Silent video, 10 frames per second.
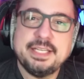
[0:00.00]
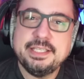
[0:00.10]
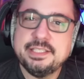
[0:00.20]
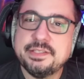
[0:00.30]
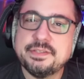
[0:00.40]

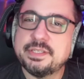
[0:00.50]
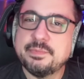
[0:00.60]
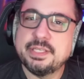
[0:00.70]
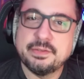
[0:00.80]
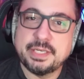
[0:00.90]
in some
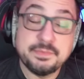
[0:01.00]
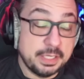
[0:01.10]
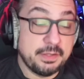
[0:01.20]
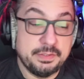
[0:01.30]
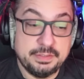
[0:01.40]
of the other games.
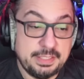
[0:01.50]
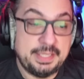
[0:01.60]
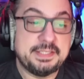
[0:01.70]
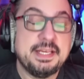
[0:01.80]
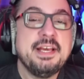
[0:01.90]

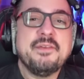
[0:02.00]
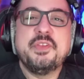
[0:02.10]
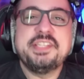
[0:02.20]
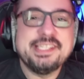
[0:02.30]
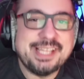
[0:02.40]

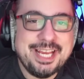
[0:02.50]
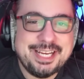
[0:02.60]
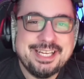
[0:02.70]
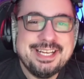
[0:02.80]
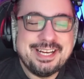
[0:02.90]
This is
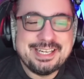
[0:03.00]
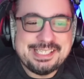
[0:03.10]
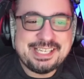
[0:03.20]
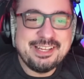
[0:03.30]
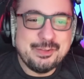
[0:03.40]
like on a
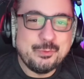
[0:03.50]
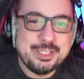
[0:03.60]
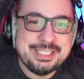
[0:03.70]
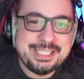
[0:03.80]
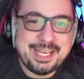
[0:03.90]
scale of
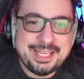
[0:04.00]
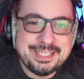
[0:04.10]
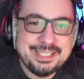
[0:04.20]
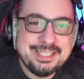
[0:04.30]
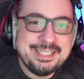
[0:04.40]
1 to
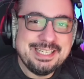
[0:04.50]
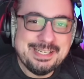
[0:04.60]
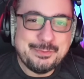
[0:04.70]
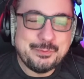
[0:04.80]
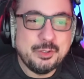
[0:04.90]
10.
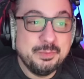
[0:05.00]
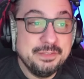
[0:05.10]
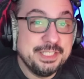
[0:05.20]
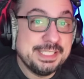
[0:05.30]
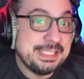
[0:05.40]
If
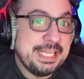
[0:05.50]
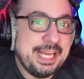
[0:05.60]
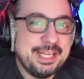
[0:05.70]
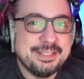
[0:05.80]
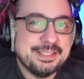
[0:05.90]
Oblivion's a
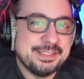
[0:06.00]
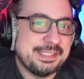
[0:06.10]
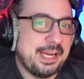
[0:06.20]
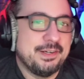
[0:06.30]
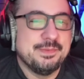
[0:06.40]
10, then
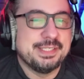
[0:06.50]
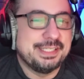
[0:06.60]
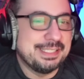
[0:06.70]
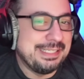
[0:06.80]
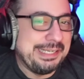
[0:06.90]
Skyrim's
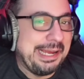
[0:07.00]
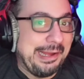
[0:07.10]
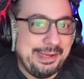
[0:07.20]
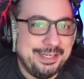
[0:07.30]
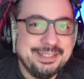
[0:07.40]
like a
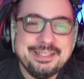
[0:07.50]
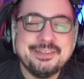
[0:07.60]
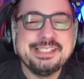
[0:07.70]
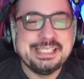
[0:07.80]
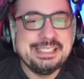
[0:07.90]
9. You know, it's